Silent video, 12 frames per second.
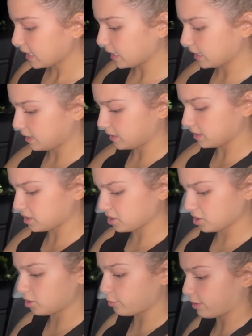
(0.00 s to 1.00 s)
And then this is
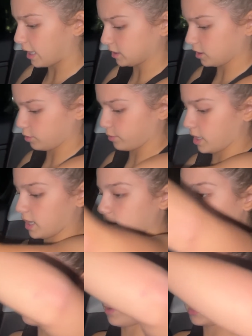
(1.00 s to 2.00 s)
our new practice wear.
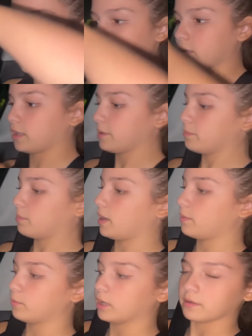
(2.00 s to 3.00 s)
It's really ugly,
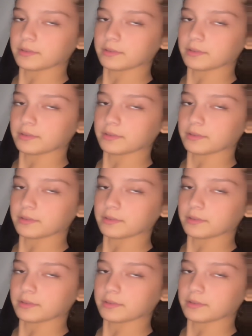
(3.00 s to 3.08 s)
but whatever.